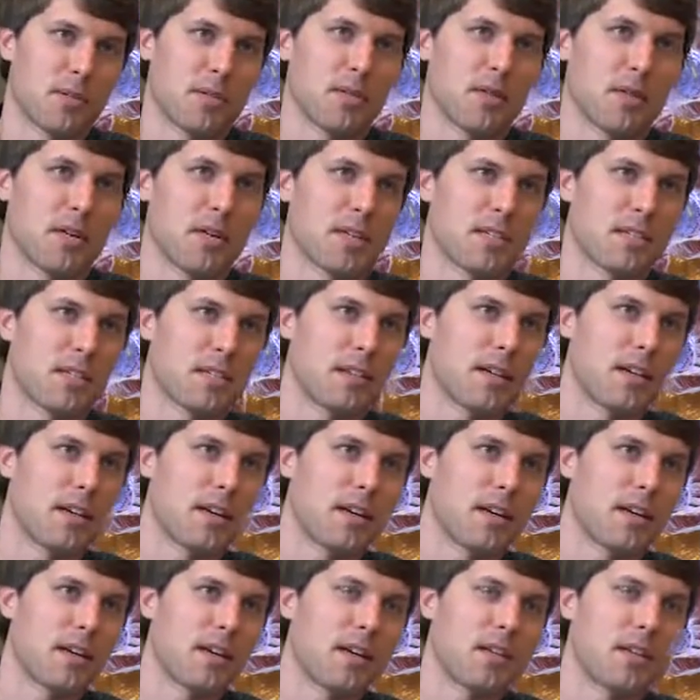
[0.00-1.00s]

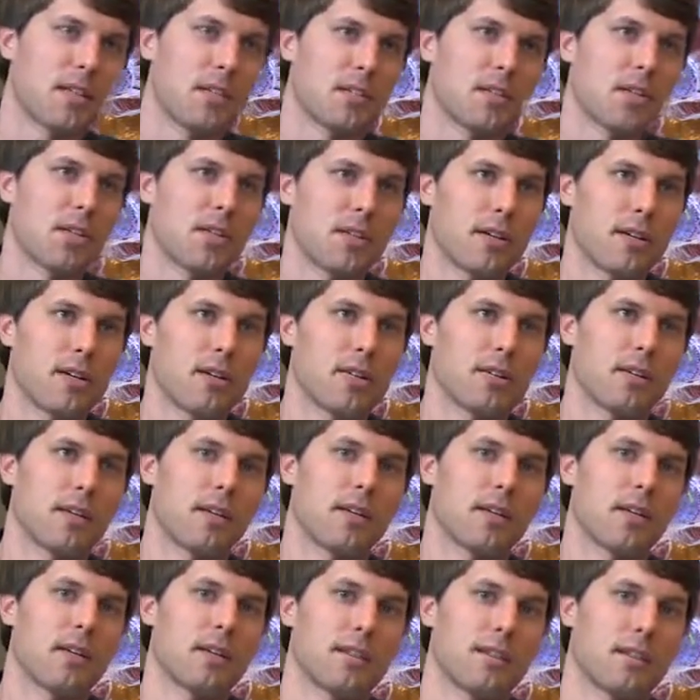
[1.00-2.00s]
CRISPR-Cas9, it's clear
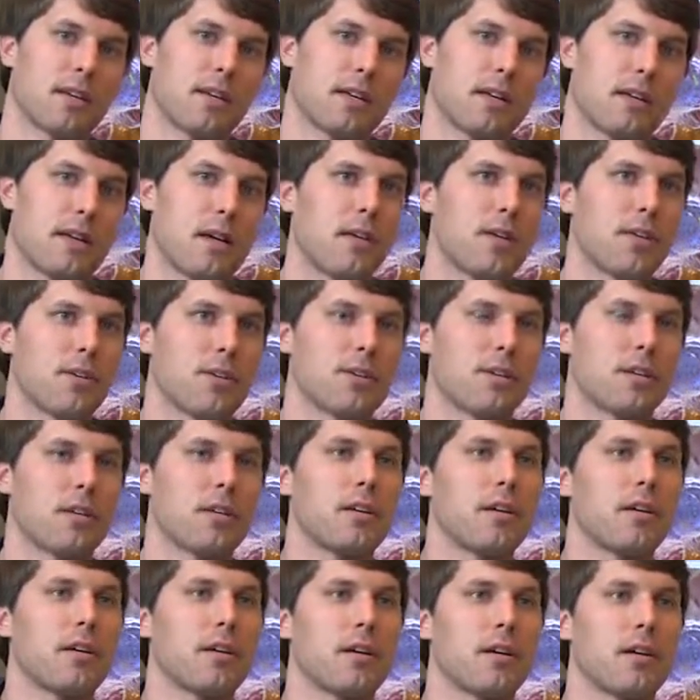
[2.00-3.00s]
that this
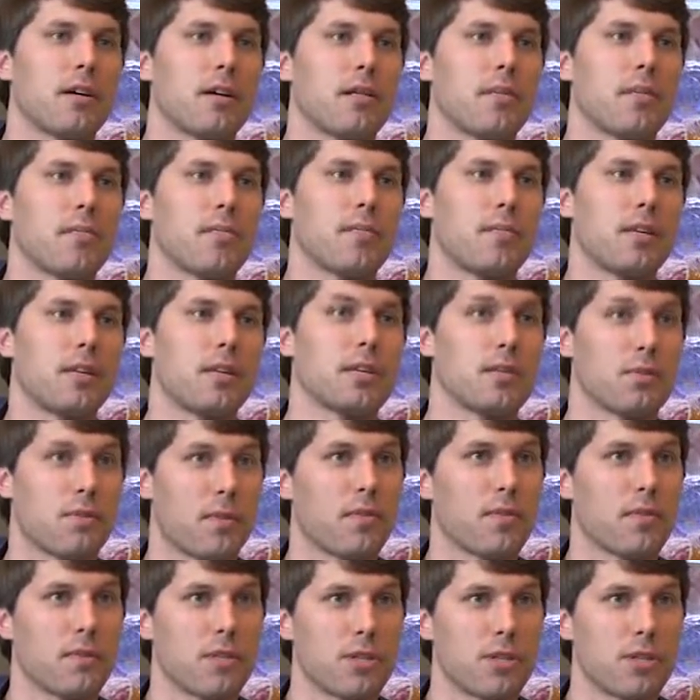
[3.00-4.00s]
technology is
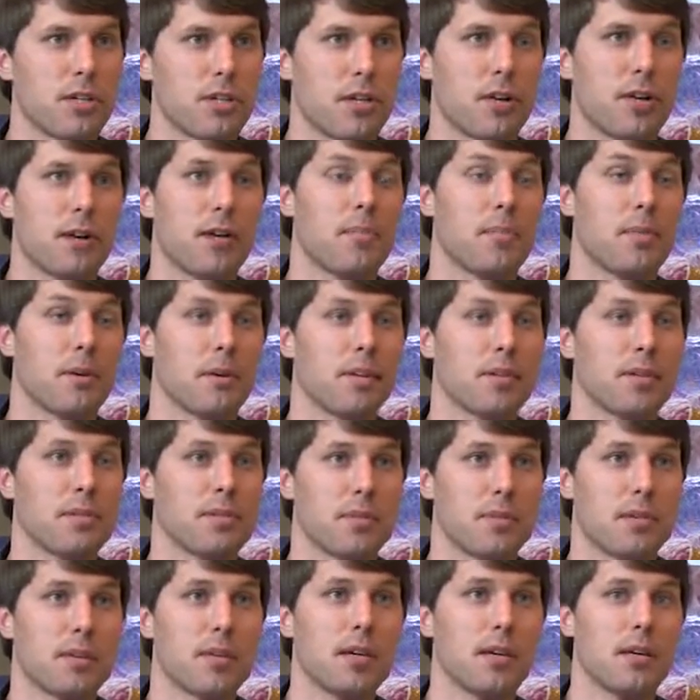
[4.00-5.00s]
revolutionary, but
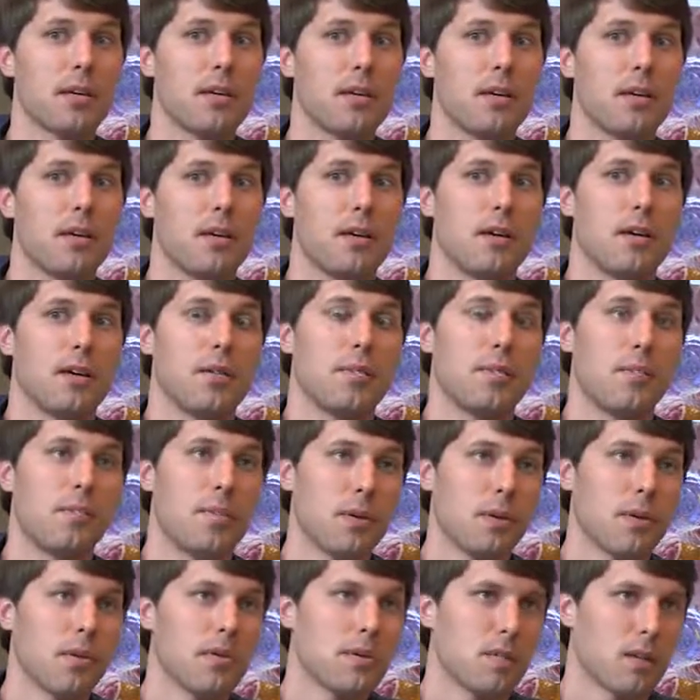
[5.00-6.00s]
it's really
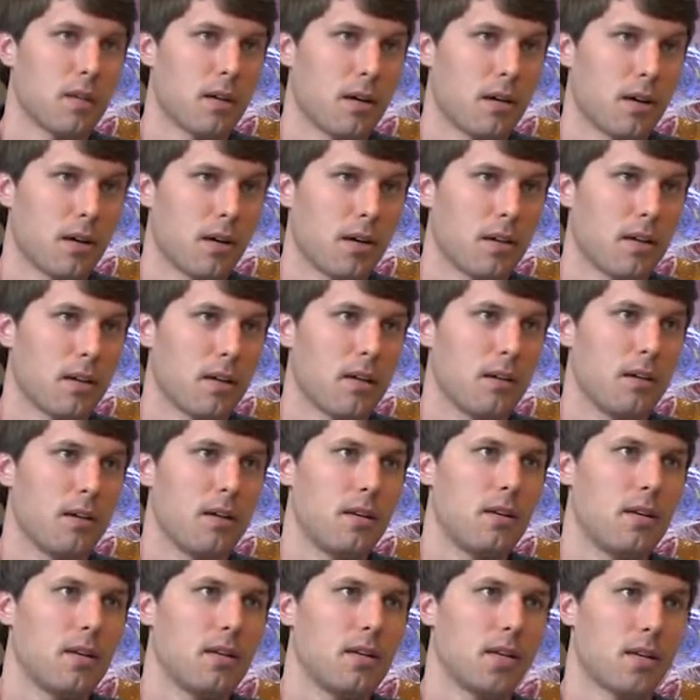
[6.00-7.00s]
built on
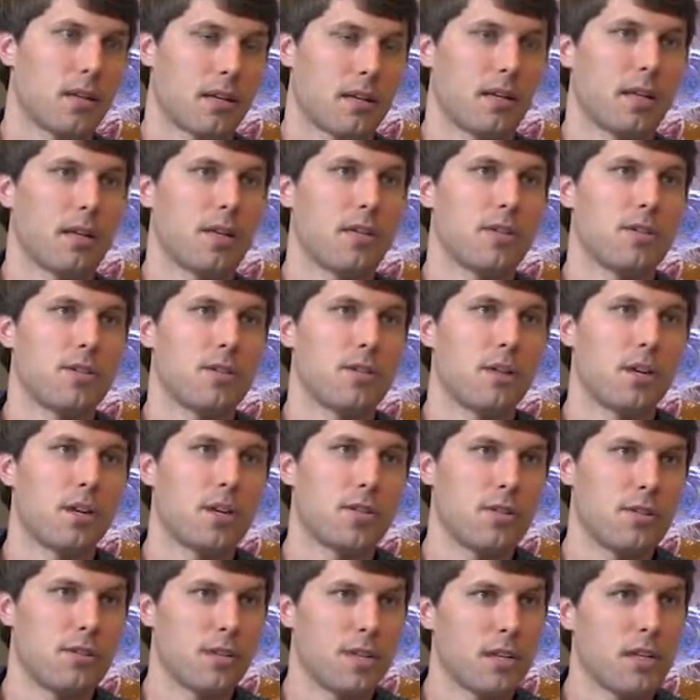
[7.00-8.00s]
technology,
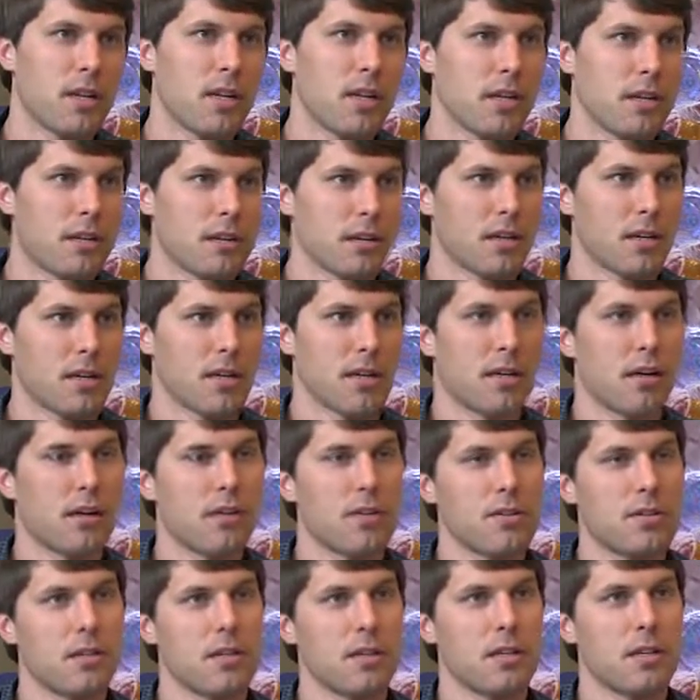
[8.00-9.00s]
other gene editing
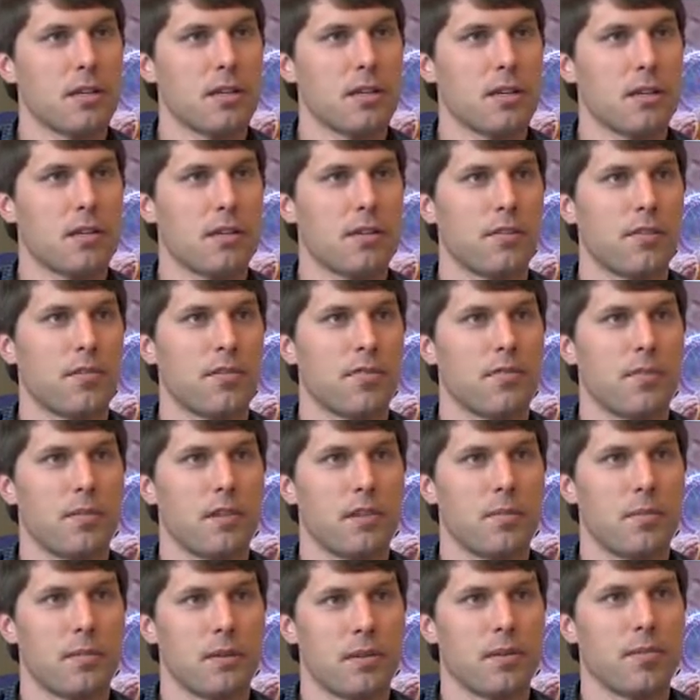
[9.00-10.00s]
technologies that have
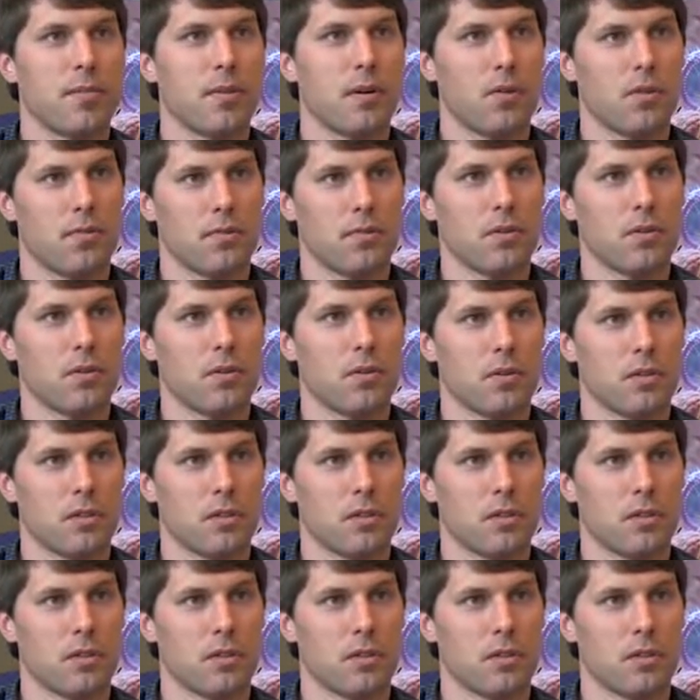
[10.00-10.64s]
been developed for a